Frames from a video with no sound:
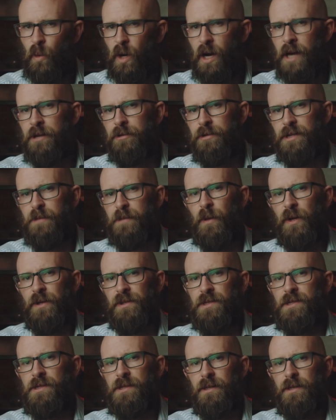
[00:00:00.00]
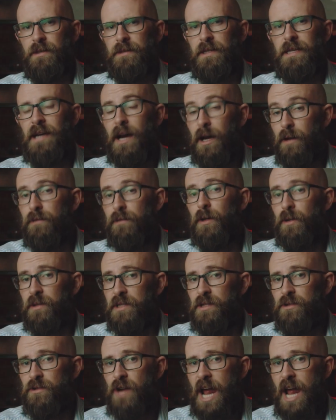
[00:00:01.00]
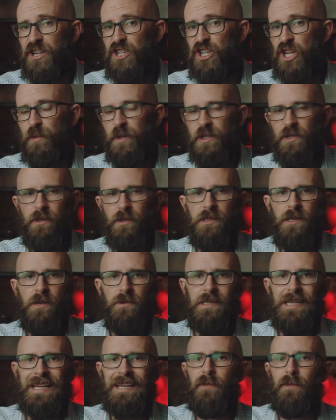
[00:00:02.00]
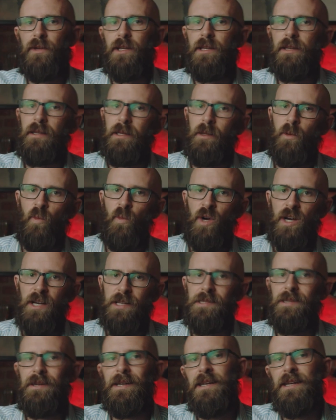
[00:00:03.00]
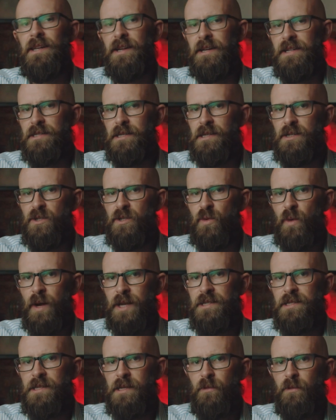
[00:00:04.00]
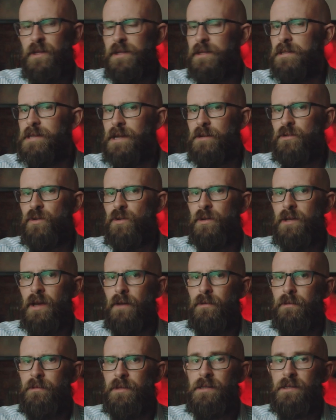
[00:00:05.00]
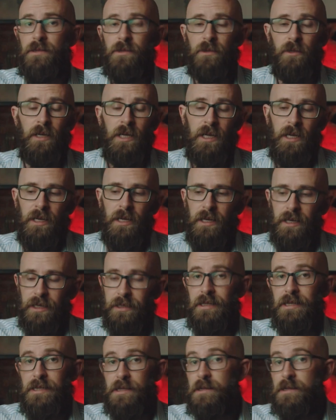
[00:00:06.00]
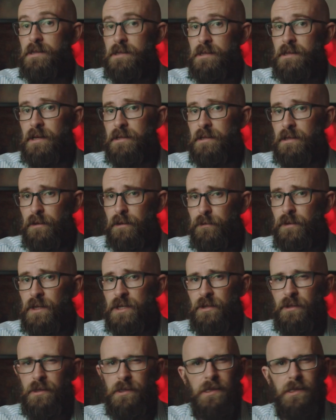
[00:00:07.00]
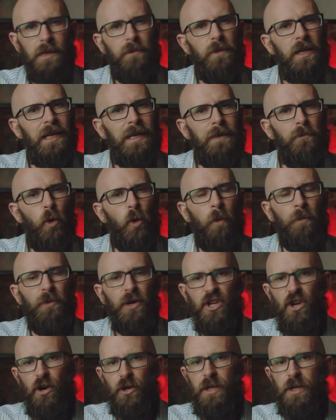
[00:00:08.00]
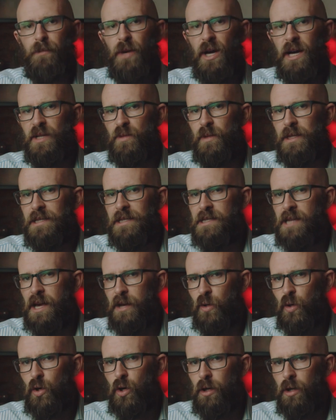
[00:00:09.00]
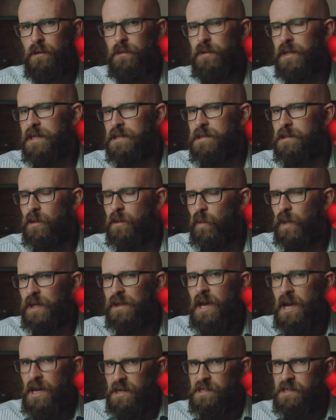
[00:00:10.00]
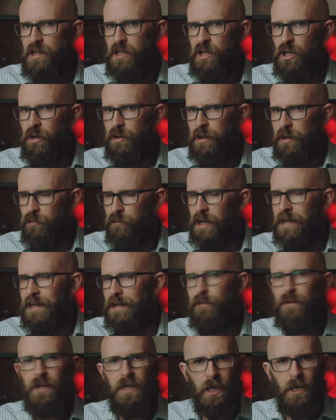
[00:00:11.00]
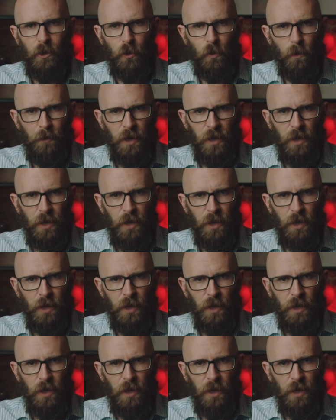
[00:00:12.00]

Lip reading: wider response to the unfolding tragedy was also significantly worse than in 1920, with the central government, or at least certain officials, seemingly more preoccupied with internal conflict than with securing relief for the local